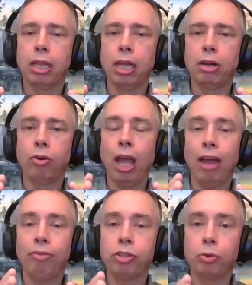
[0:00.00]
they don't
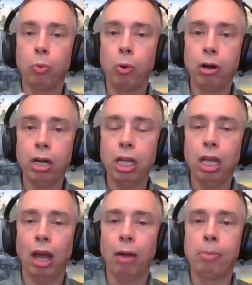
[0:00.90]
have to
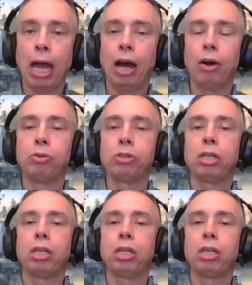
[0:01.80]
worry about